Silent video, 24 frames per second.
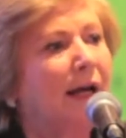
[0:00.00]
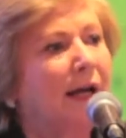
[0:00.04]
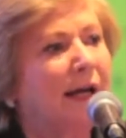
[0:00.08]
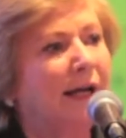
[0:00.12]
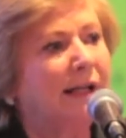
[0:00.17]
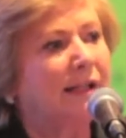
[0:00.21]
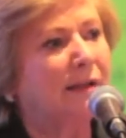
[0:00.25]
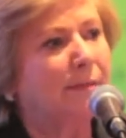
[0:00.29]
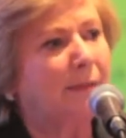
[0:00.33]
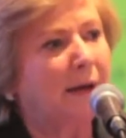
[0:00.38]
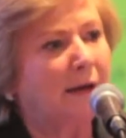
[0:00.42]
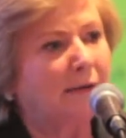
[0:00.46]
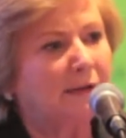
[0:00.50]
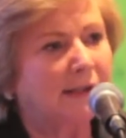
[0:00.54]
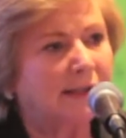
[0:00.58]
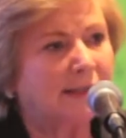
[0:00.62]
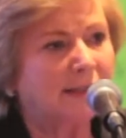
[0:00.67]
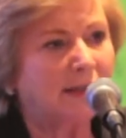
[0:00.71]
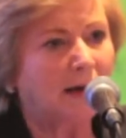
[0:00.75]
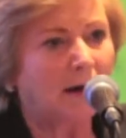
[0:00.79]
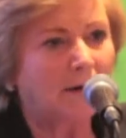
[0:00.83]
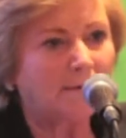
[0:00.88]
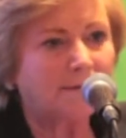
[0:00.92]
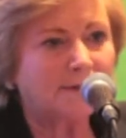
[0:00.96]
It's about
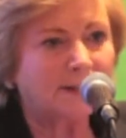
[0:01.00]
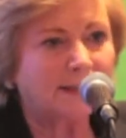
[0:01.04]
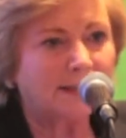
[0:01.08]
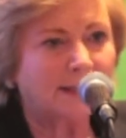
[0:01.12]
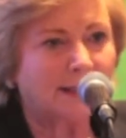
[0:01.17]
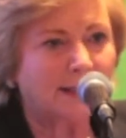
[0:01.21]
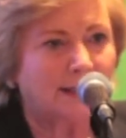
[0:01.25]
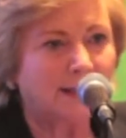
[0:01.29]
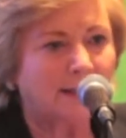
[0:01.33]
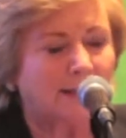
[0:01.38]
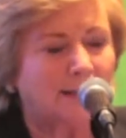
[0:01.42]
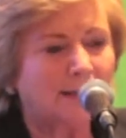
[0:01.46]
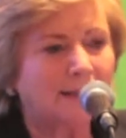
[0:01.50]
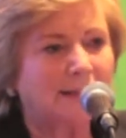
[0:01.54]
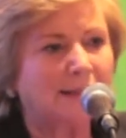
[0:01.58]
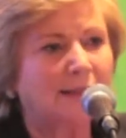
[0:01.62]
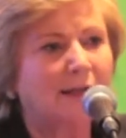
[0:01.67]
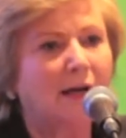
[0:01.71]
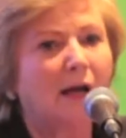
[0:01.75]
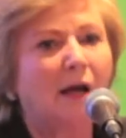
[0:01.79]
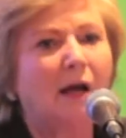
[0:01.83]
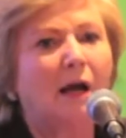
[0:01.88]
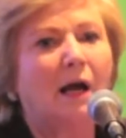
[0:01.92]
soft skills.